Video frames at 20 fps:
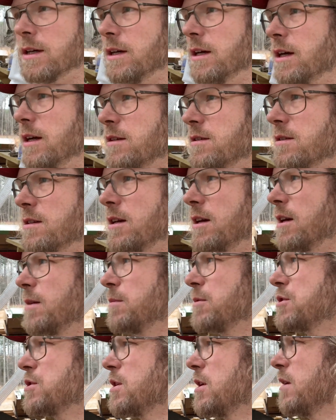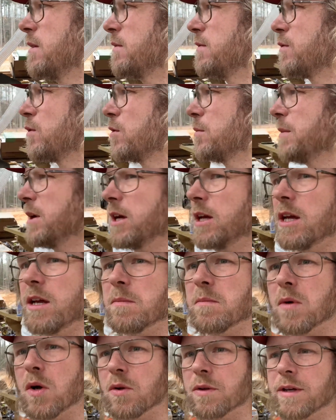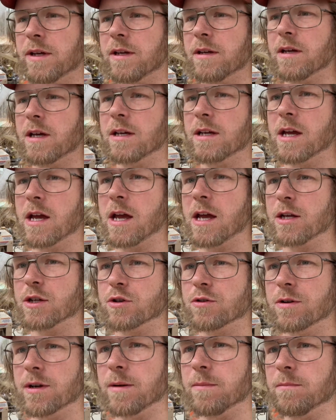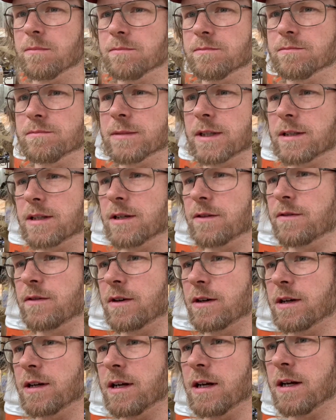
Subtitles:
It's a machine for making molding, aka trim, like different